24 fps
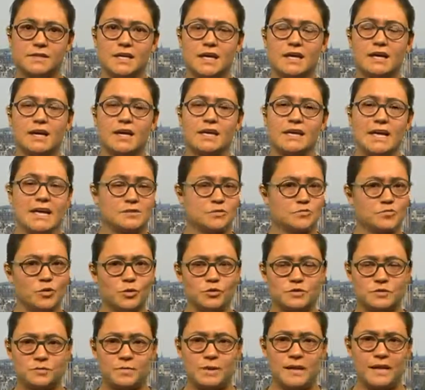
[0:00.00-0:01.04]
and has a role
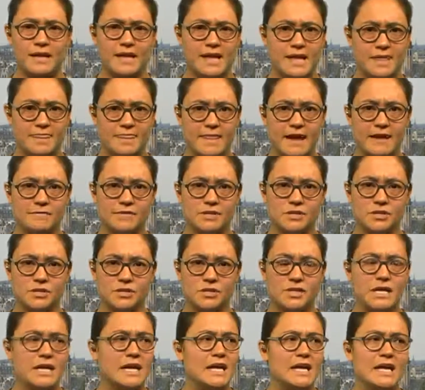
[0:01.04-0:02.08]
to play in that vision.